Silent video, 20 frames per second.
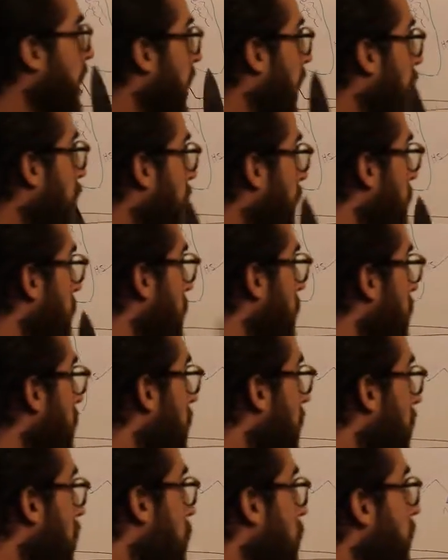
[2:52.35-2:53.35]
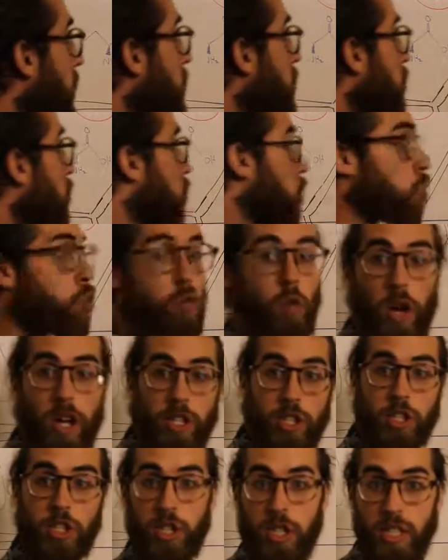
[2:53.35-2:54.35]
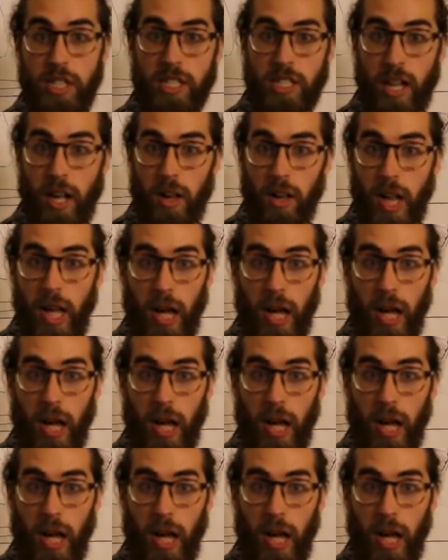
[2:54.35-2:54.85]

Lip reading: However, when you crush the cell